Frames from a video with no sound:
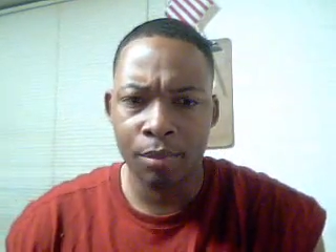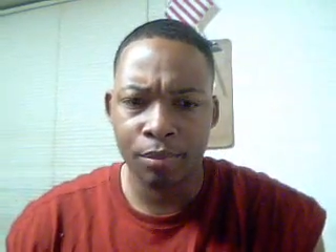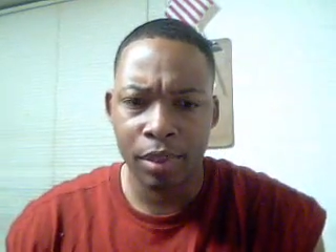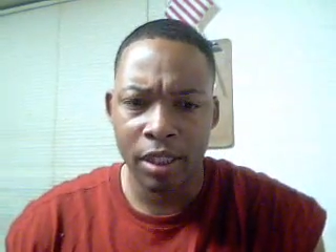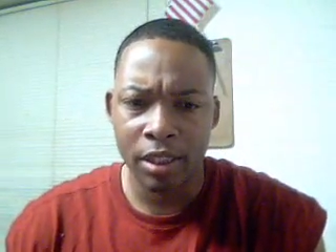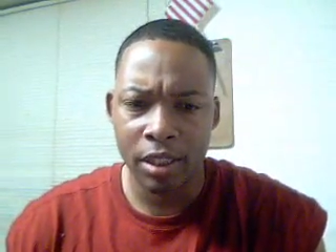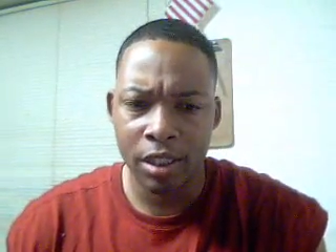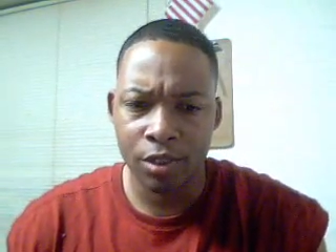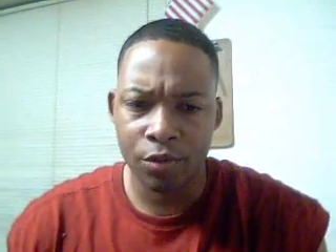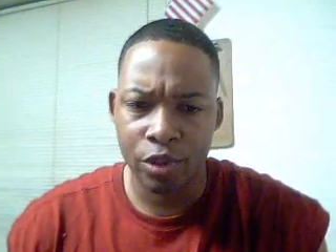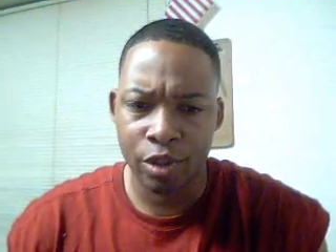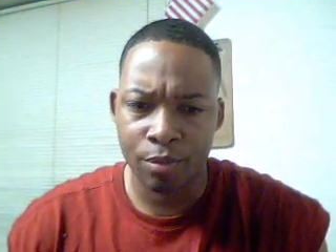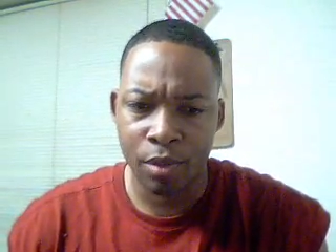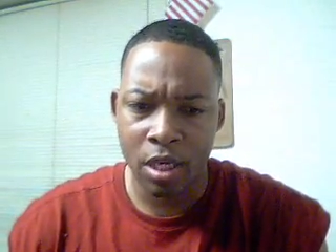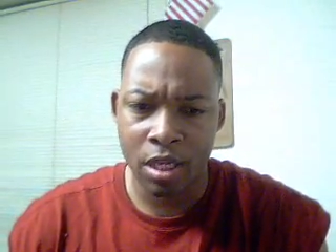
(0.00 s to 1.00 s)
Basically his
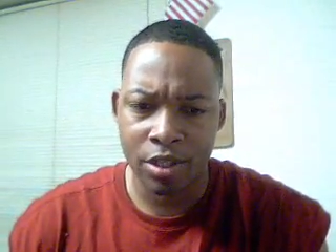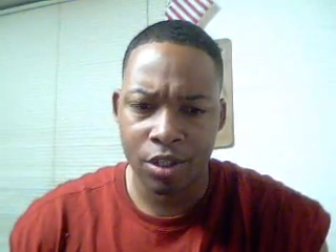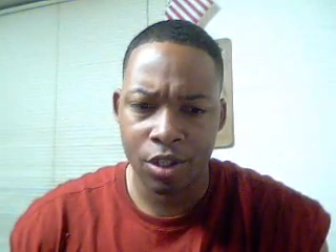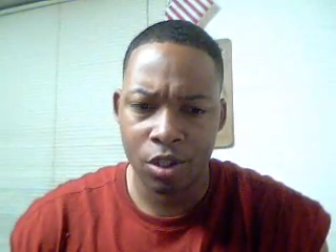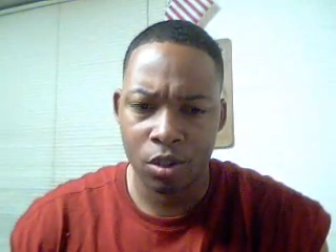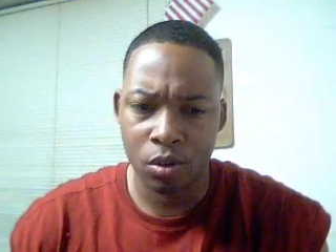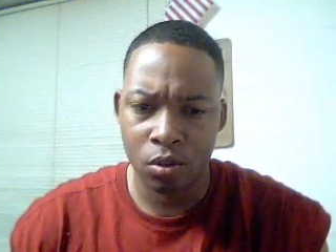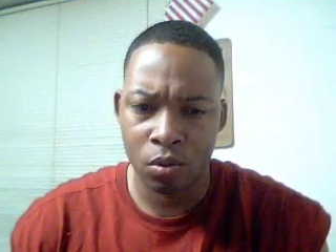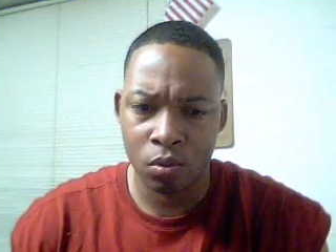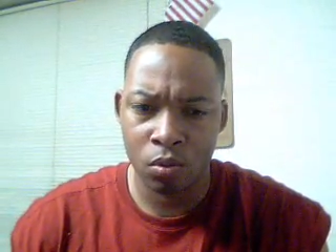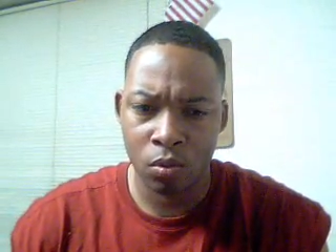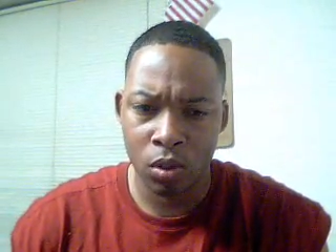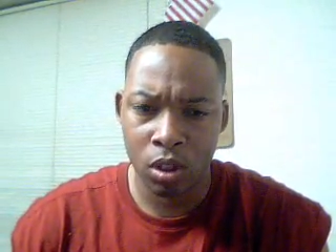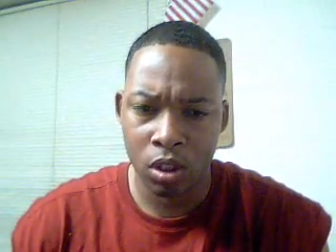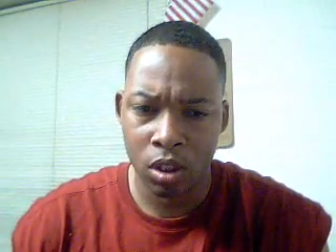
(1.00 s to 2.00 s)
response to,
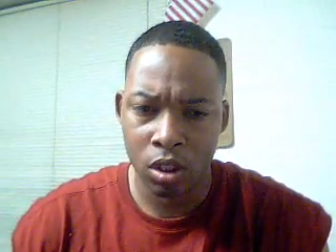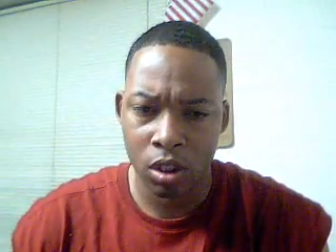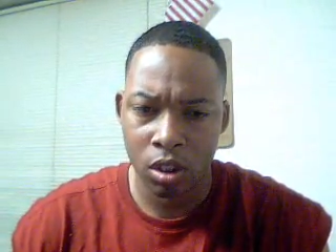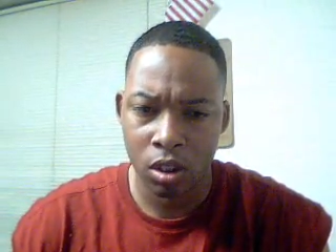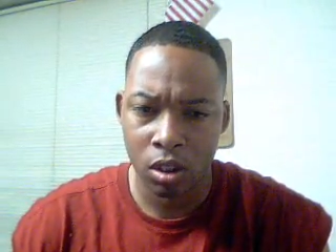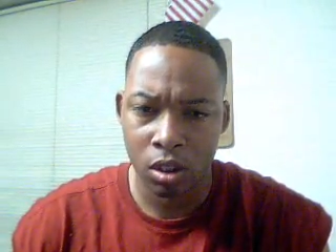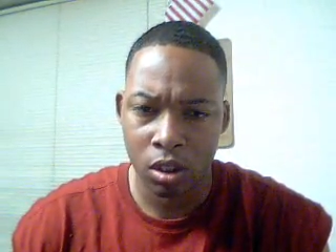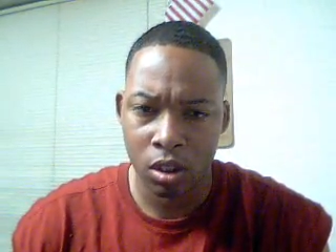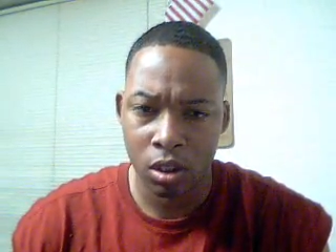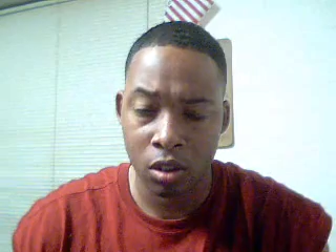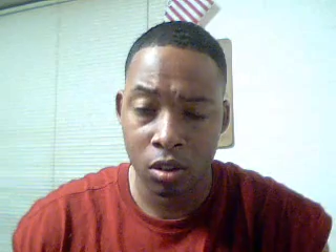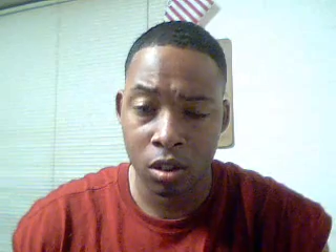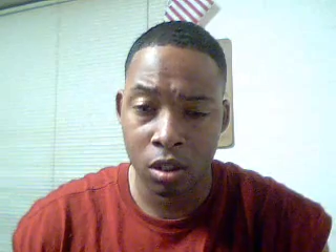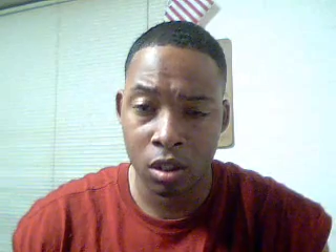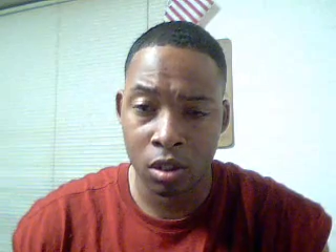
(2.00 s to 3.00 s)

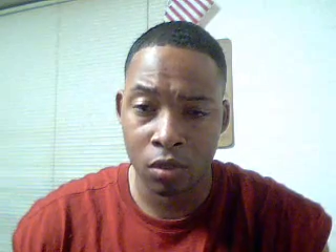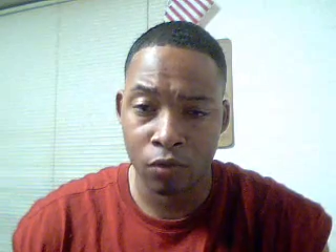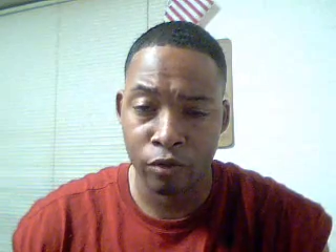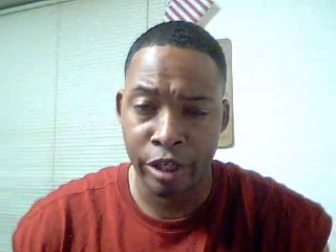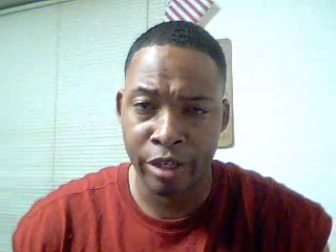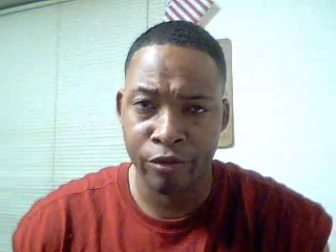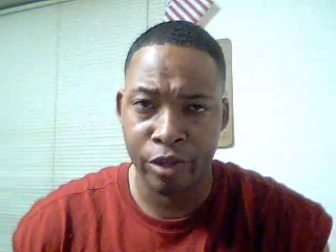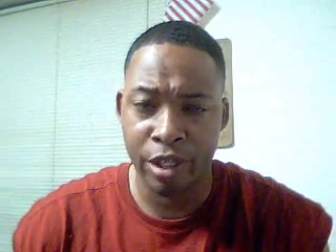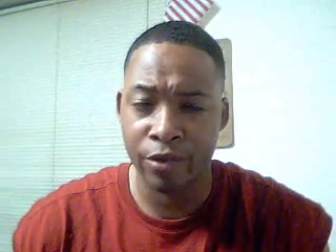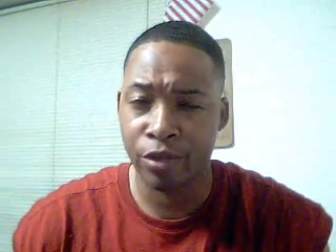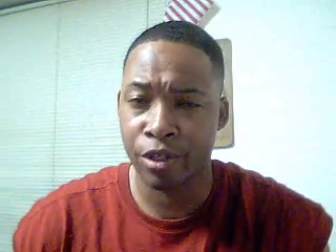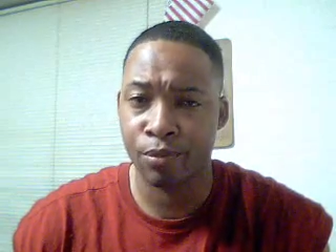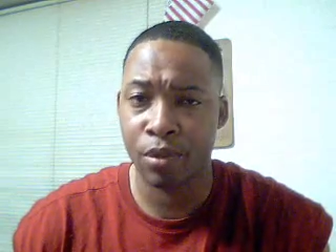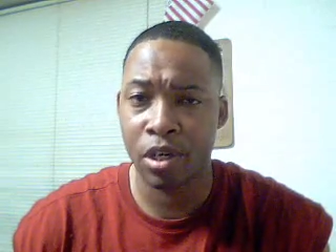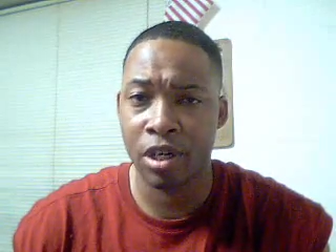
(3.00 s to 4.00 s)
or
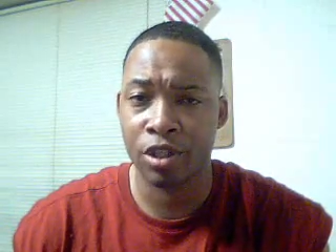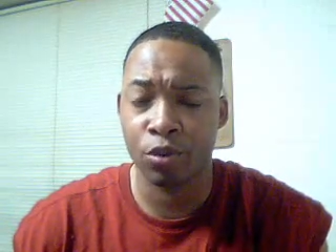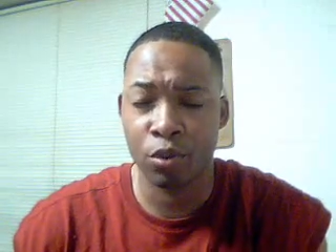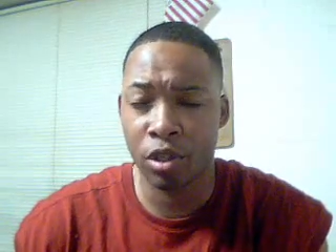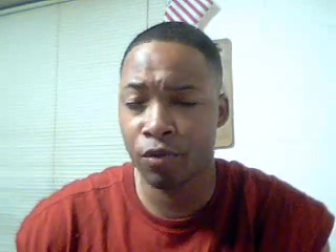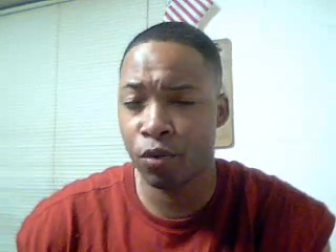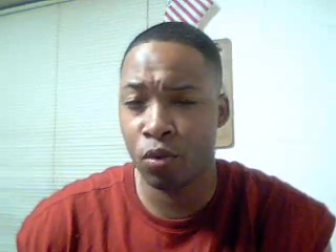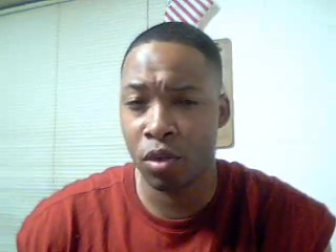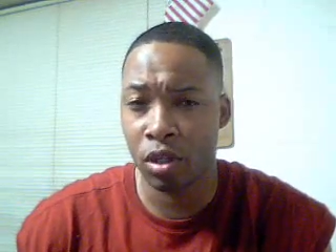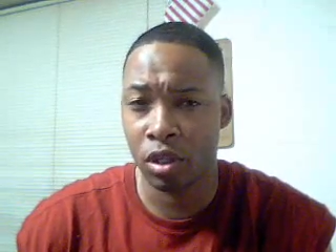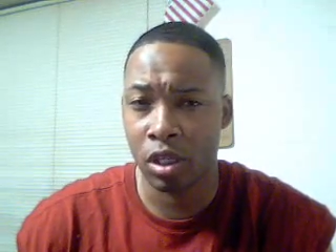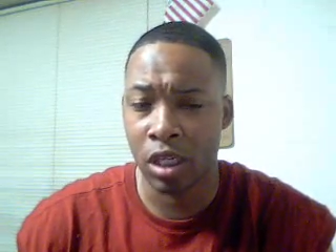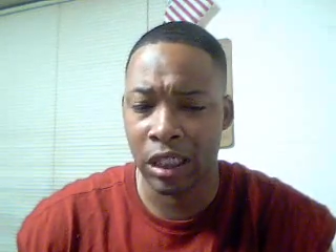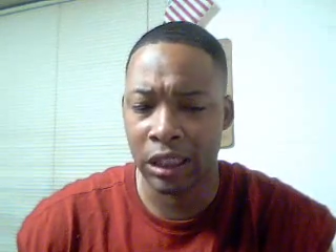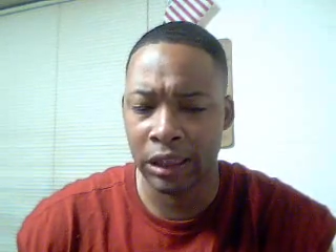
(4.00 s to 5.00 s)
response, whatever you want to
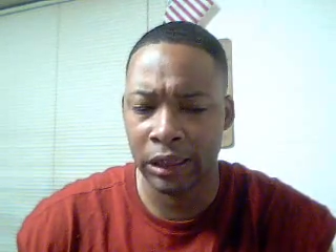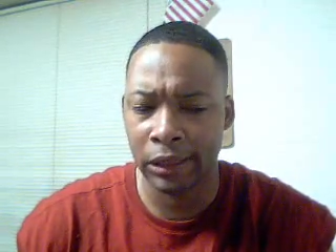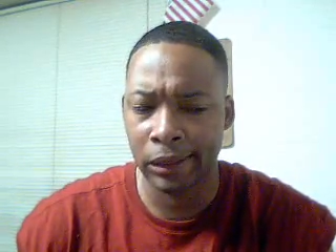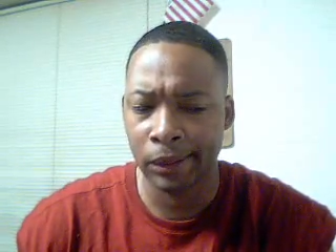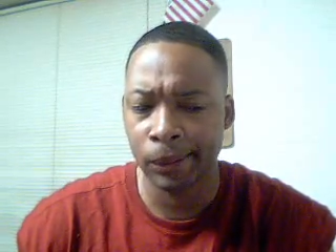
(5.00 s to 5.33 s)
call it,